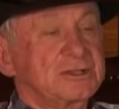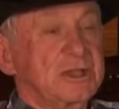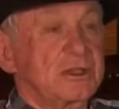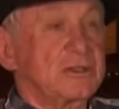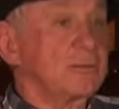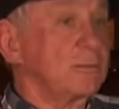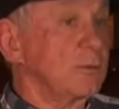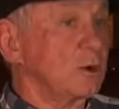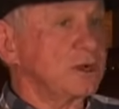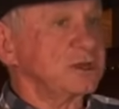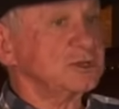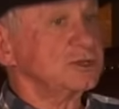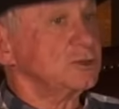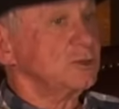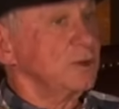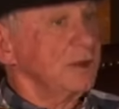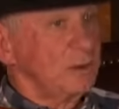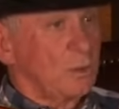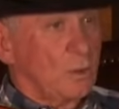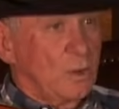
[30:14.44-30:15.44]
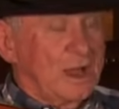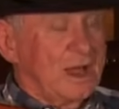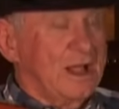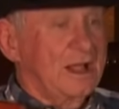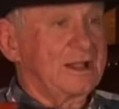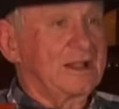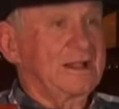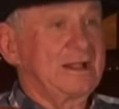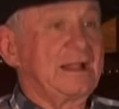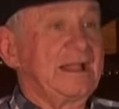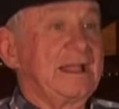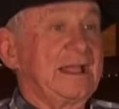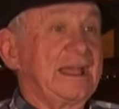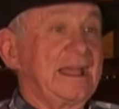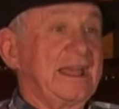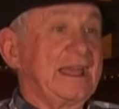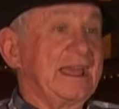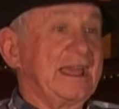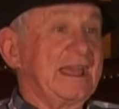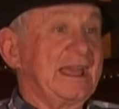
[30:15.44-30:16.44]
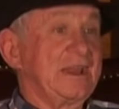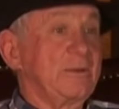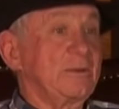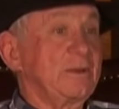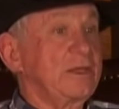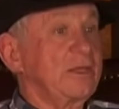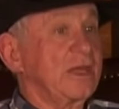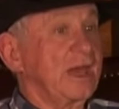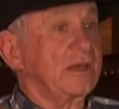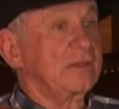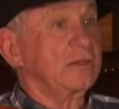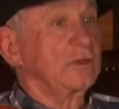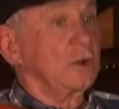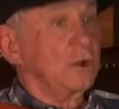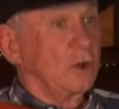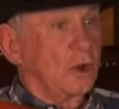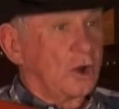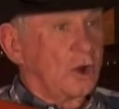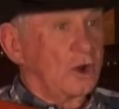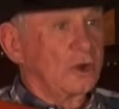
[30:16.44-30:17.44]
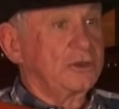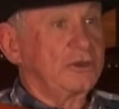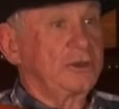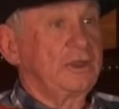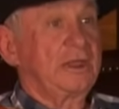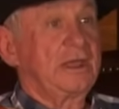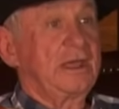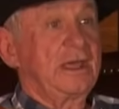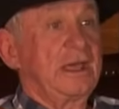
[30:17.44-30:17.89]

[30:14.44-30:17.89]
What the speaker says: so the book is doing well. And we thank the Lord.